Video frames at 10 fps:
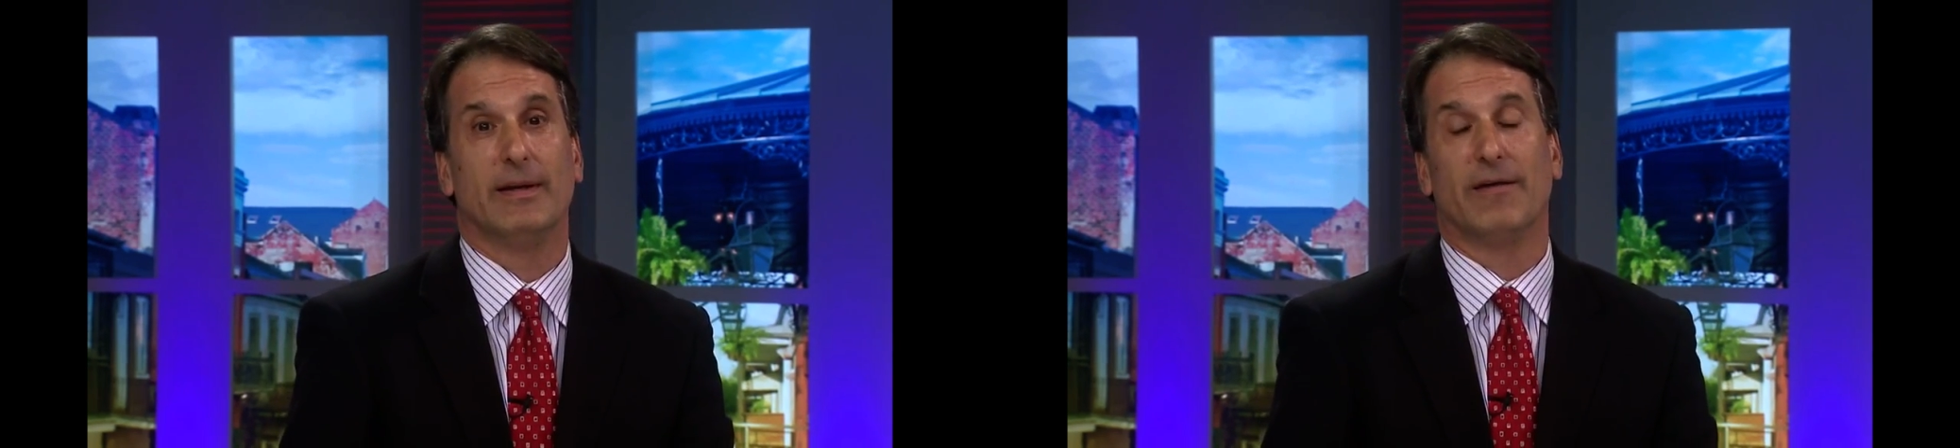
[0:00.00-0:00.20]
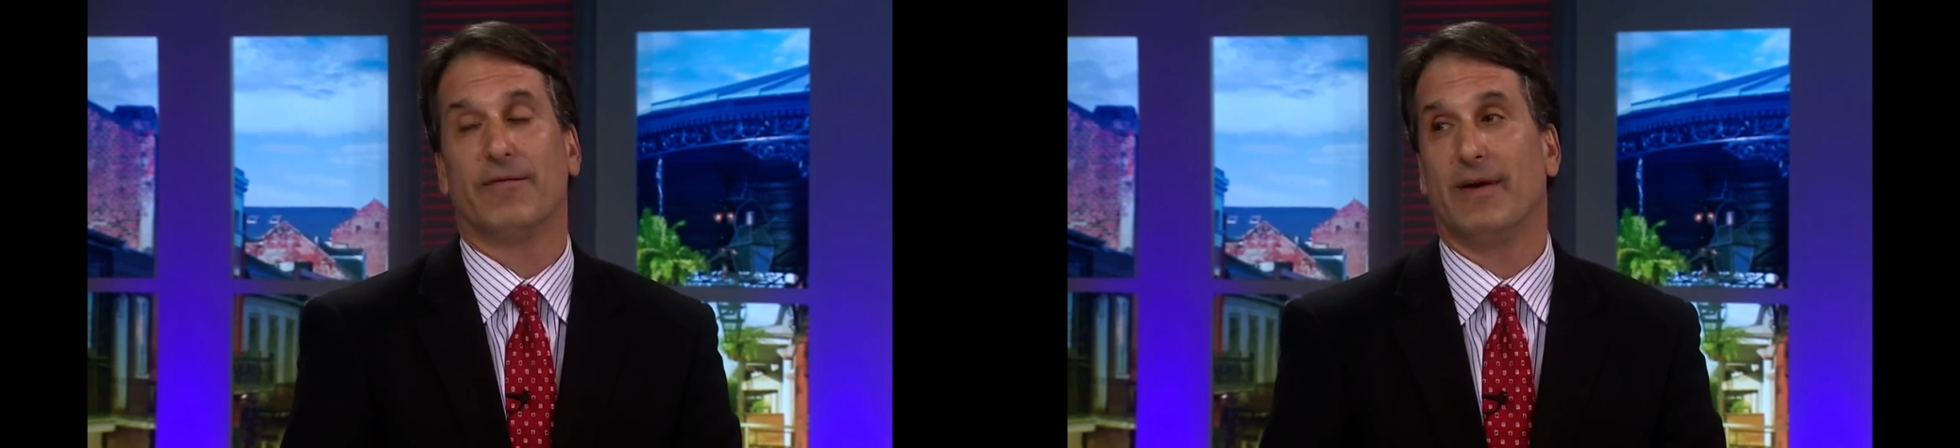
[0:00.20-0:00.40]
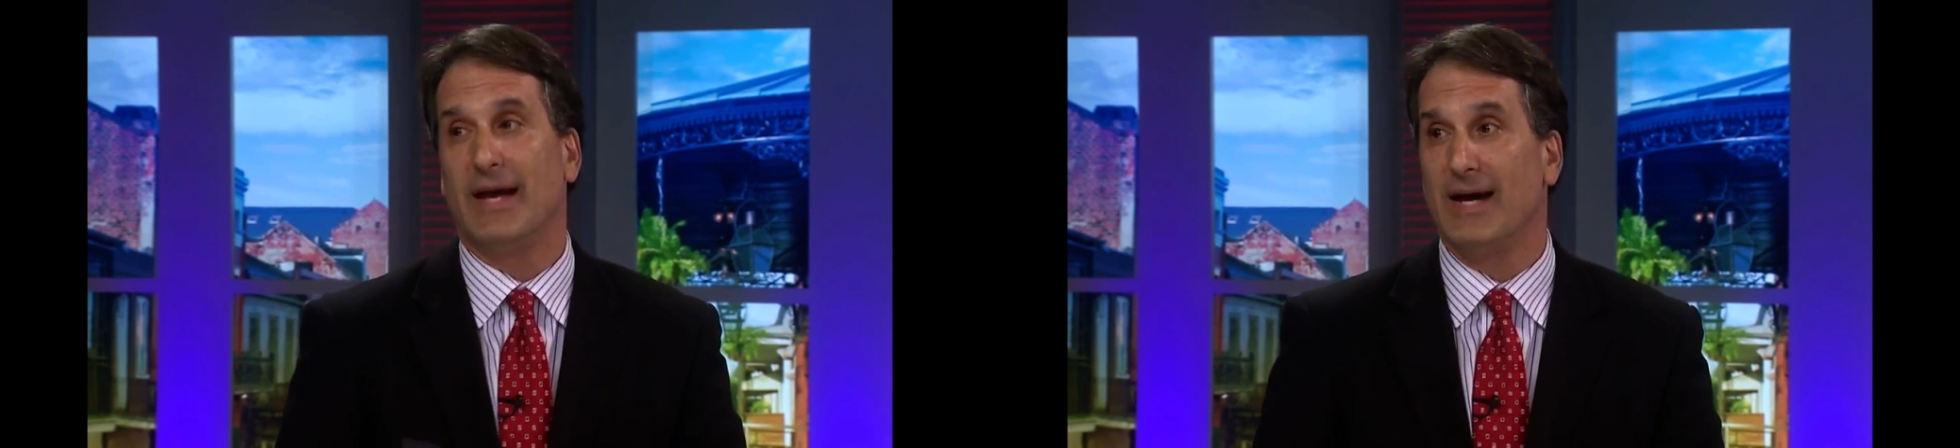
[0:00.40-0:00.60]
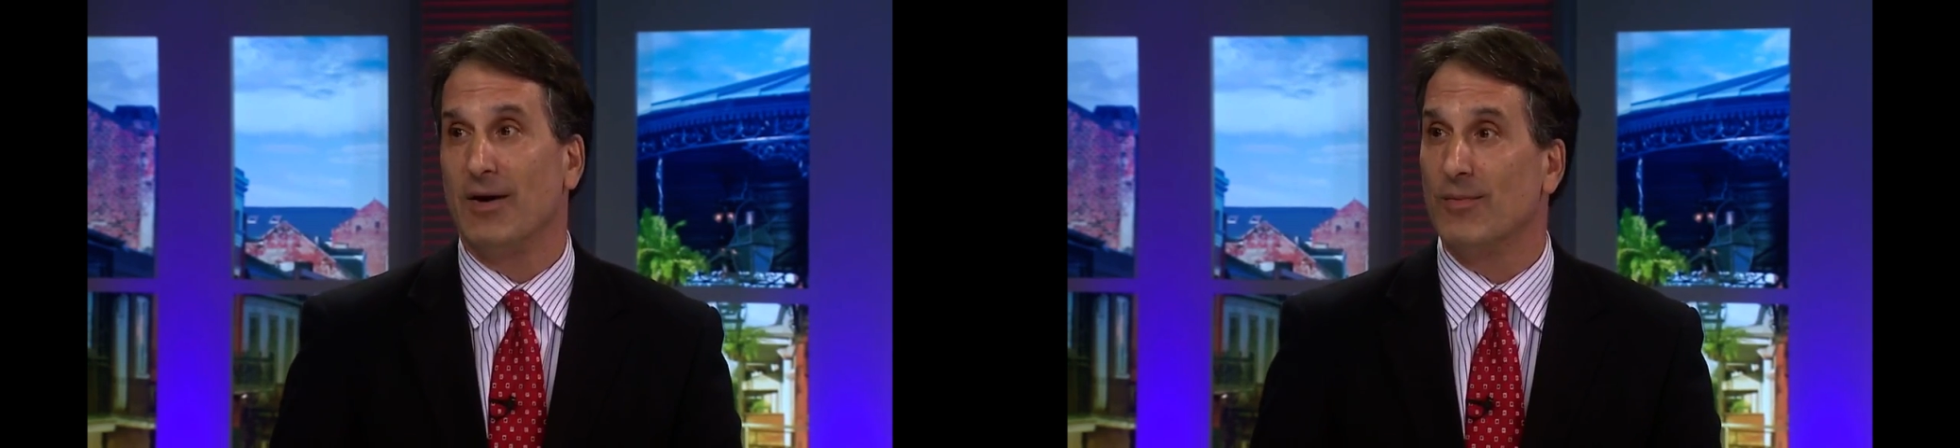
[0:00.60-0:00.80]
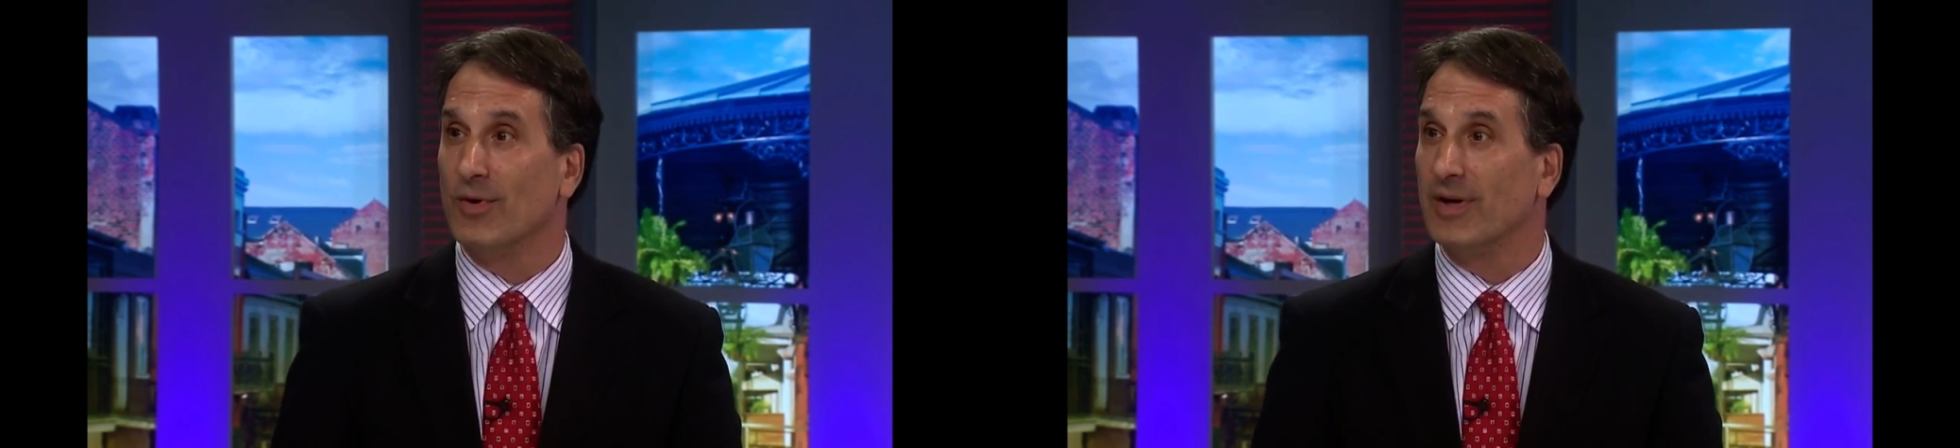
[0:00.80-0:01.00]
Now, for
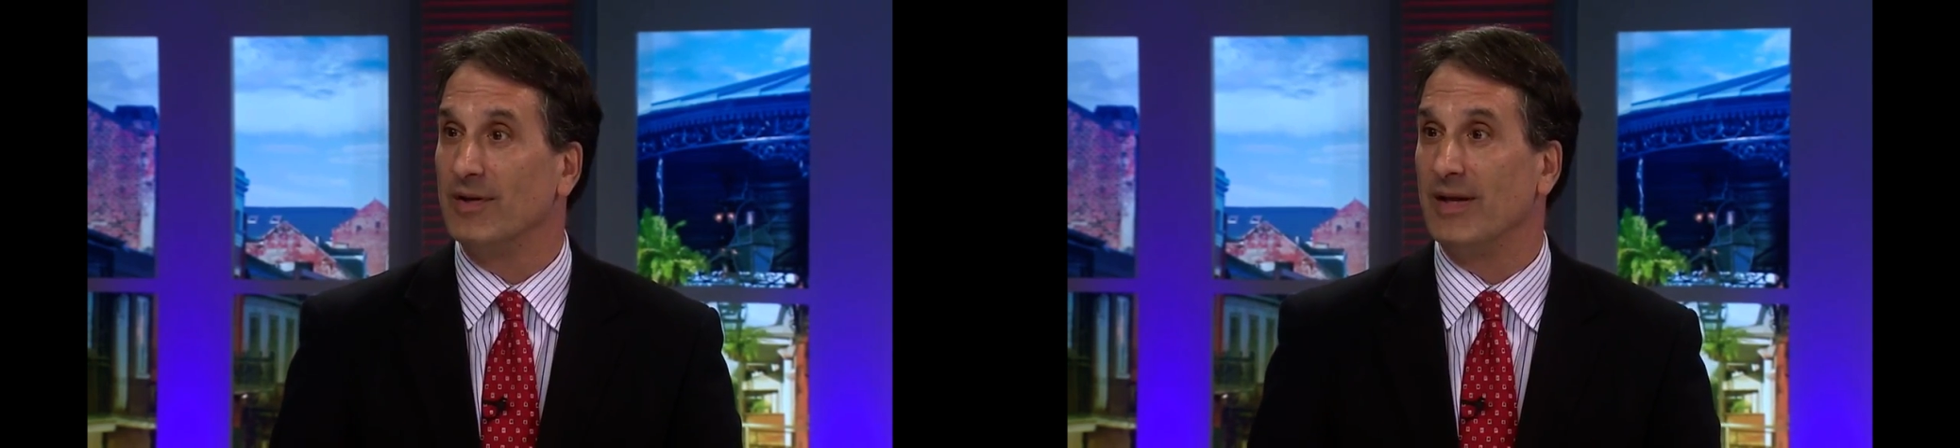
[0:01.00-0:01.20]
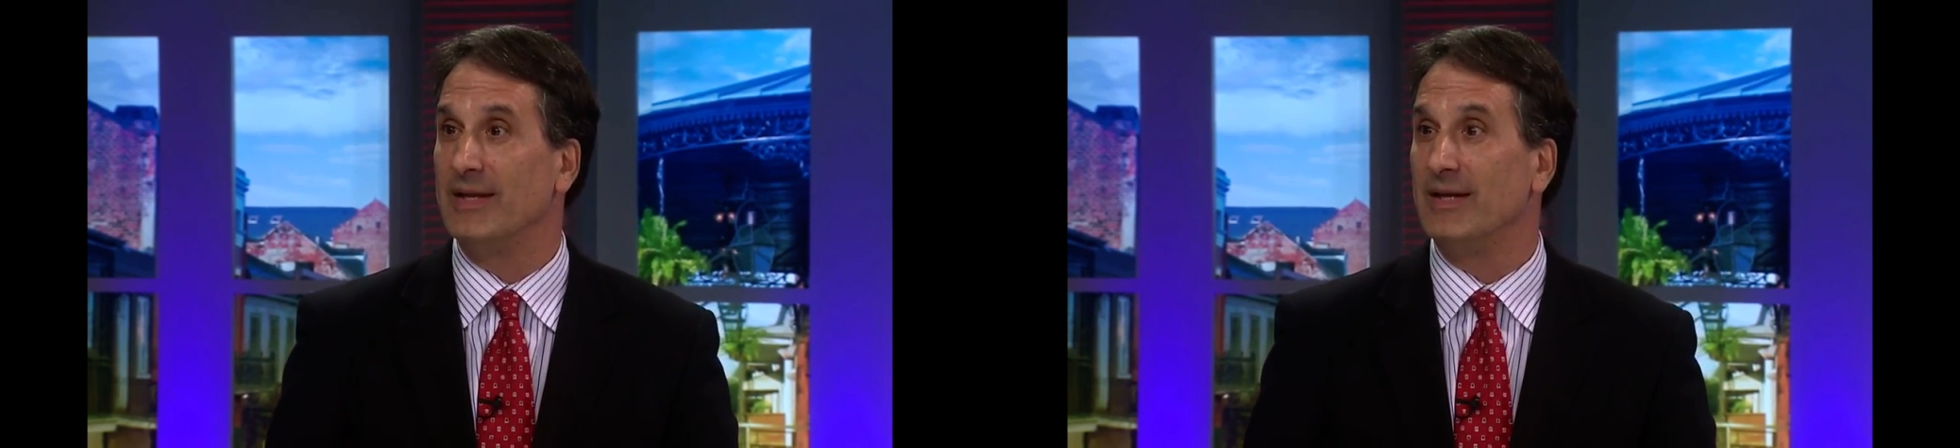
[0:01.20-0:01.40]
now, Morgan said